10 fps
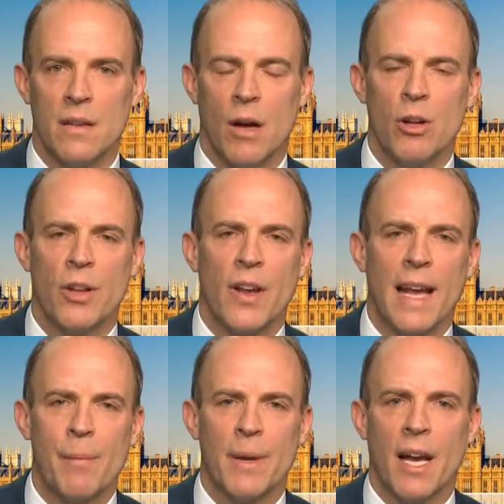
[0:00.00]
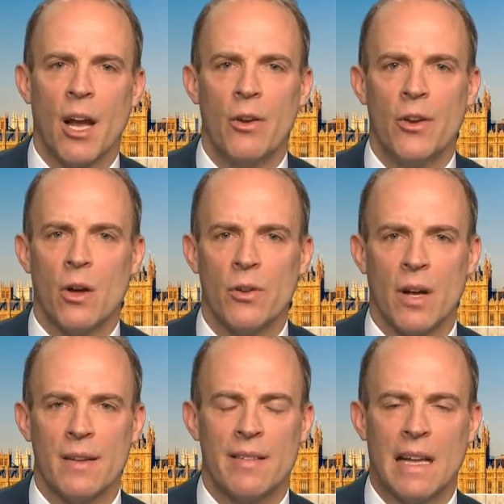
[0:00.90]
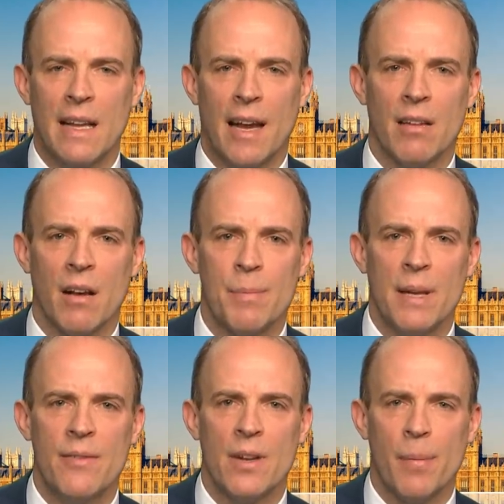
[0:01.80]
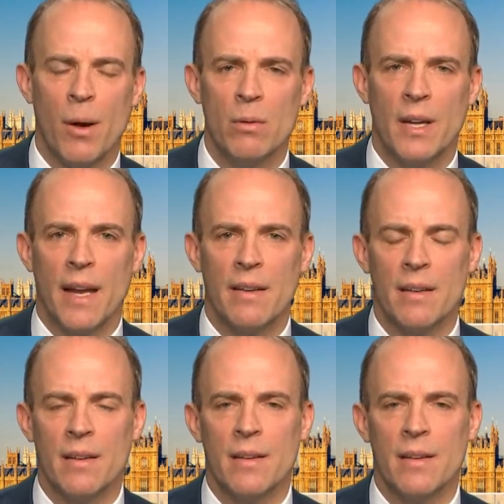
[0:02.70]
Oh, look, the Cabinet Code of Conduct is clear, and I believe in upholding it.